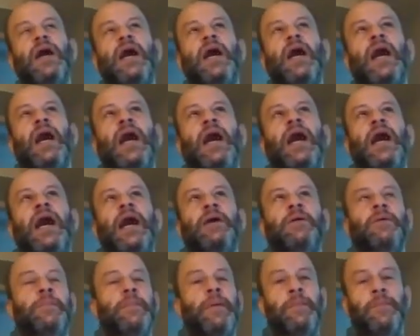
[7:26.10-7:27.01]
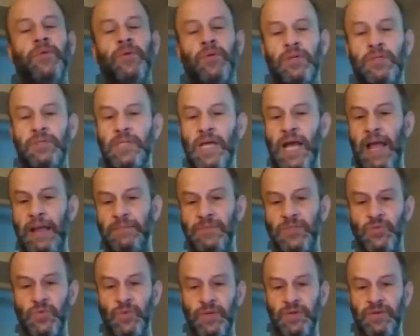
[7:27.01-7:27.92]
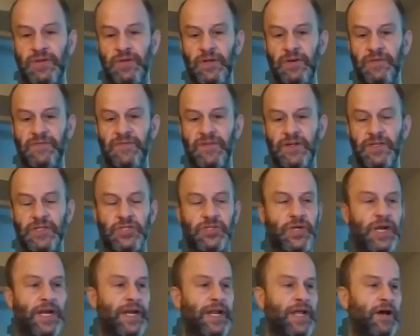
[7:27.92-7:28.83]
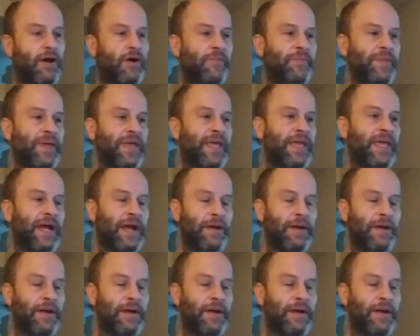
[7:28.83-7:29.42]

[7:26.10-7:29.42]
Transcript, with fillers: Uh, I remember times when you know friends tried to help me.